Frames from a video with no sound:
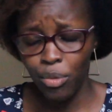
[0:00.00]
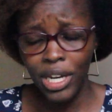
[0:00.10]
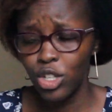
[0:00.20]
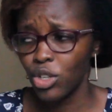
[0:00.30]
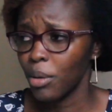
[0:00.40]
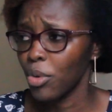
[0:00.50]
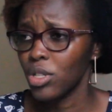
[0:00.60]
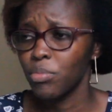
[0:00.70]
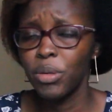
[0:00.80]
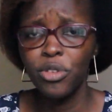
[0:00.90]
I talk about
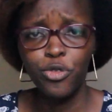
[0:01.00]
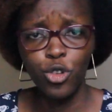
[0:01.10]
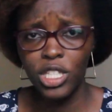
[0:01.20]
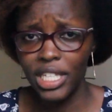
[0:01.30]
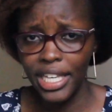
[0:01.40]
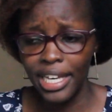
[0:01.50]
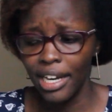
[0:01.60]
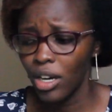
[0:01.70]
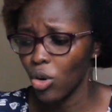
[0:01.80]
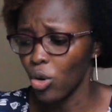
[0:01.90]
maybe 4C hair
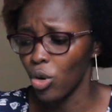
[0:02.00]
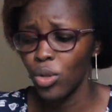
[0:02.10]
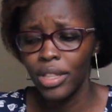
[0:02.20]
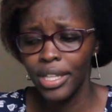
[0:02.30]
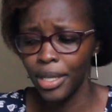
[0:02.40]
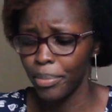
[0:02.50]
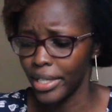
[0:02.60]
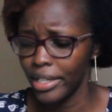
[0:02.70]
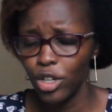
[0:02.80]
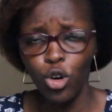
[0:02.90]
or 3B
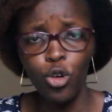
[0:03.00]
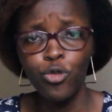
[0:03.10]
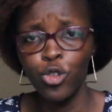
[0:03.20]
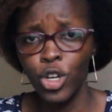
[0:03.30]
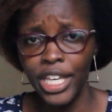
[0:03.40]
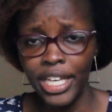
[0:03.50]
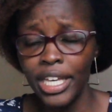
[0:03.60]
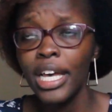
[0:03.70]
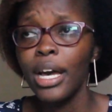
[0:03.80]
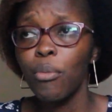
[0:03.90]
or 4A,
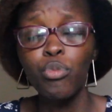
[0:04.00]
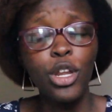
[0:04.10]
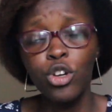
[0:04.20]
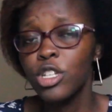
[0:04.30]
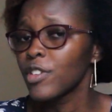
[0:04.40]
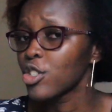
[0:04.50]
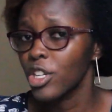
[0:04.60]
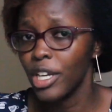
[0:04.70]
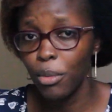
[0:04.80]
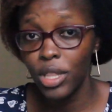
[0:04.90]
we are not even talking
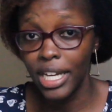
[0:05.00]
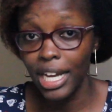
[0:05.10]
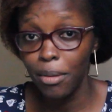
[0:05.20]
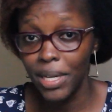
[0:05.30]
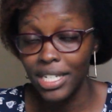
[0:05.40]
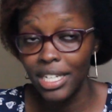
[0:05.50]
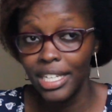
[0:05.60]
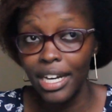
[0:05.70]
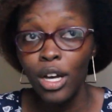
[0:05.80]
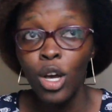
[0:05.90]
about the curl pattern here.
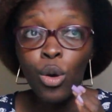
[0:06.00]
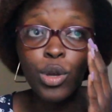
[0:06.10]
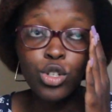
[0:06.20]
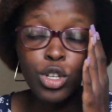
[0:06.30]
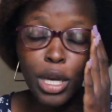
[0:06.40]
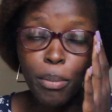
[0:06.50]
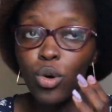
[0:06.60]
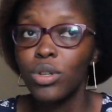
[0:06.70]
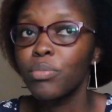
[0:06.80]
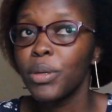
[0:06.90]
We are talking about
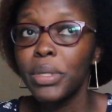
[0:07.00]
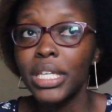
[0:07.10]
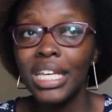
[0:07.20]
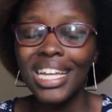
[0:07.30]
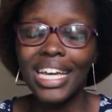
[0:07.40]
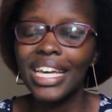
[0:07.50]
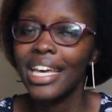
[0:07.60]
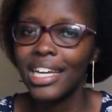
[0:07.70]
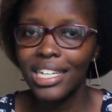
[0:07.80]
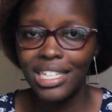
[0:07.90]
maybe like hair
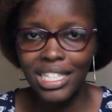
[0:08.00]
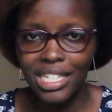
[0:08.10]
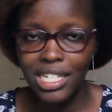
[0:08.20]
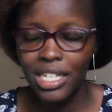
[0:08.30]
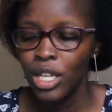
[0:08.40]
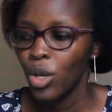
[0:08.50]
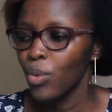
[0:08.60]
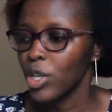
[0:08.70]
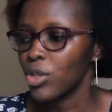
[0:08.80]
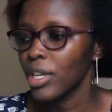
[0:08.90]
density. We are
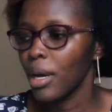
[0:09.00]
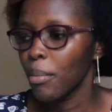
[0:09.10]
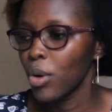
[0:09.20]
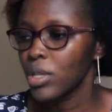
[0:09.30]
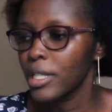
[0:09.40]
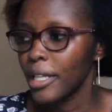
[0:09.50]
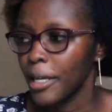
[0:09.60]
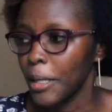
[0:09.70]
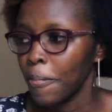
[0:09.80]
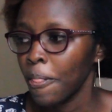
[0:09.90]
talking about the
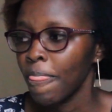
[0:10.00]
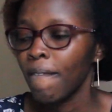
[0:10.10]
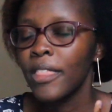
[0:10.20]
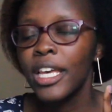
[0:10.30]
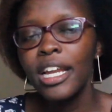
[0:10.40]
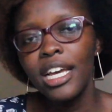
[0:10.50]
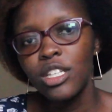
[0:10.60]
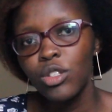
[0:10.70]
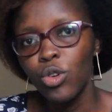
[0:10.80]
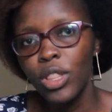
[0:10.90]
thickness
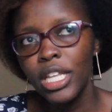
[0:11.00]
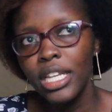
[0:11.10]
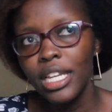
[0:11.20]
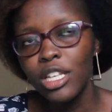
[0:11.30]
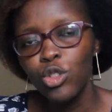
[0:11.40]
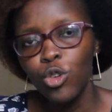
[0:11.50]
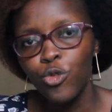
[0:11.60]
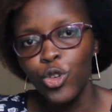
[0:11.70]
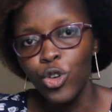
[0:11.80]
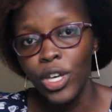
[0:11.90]
or thinness of
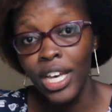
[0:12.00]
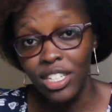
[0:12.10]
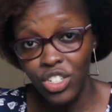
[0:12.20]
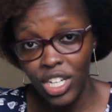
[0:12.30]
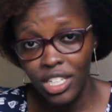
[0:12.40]
your hair strands.